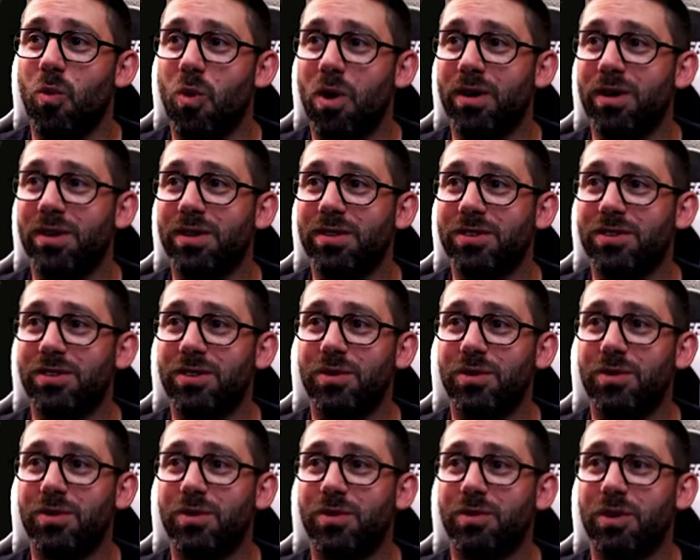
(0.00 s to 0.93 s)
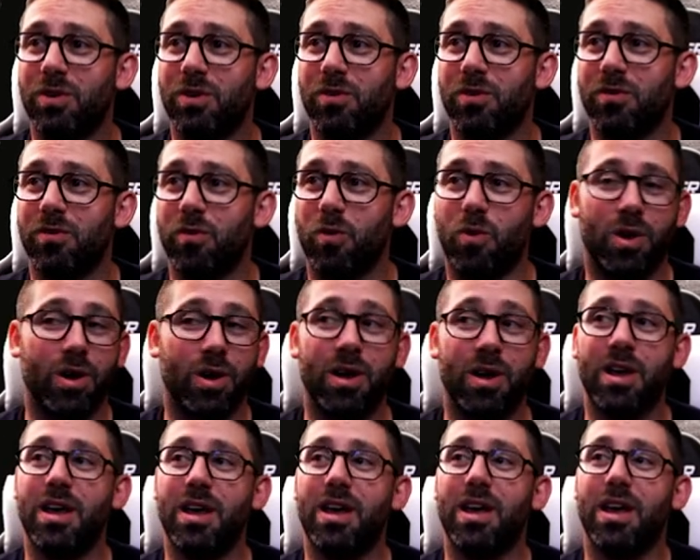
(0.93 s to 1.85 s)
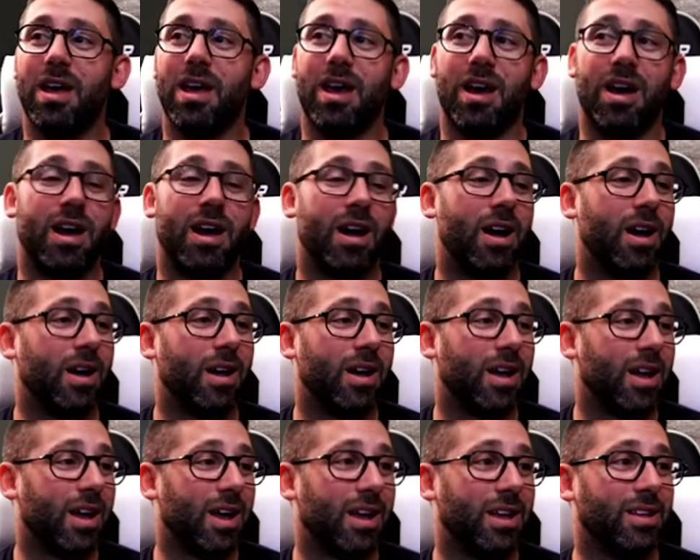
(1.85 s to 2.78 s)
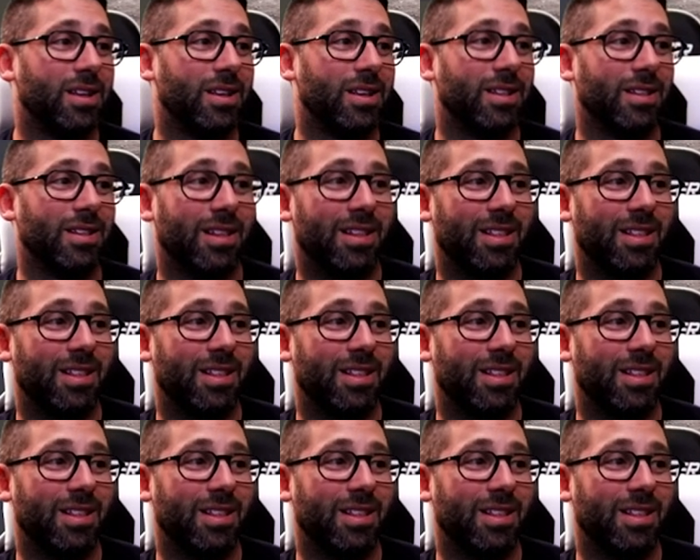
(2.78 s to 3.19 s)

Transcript: one, two, three, or four, uh, and